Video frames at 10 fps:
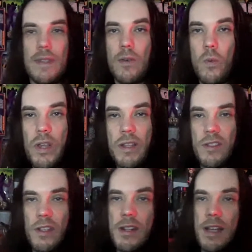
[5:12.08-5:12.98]

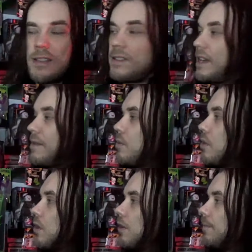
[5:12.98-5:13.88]
Winston
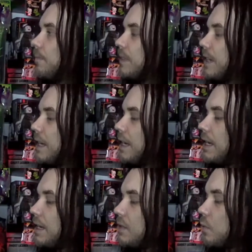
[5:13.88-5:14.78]
Zedmore. And here
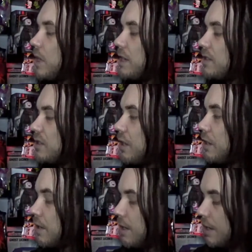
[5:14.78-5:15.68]
is
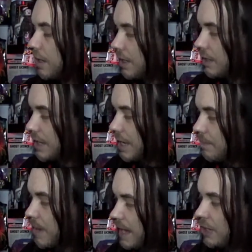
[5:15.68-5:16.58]
Winston, and again,
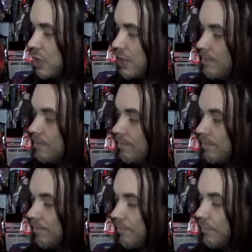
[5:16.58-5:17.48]
packaging
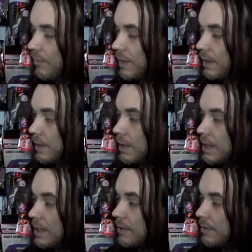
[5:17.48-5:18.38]

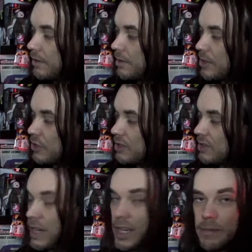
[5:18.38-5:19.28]
very much the
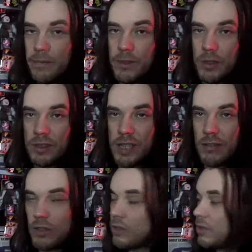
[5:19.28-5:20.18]
same. Got
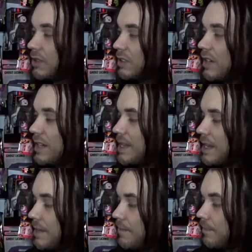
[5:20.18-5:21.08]
Pterodog on the side
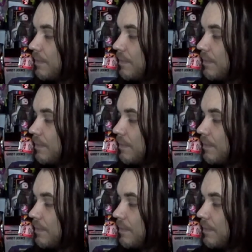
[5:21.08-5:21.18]
there.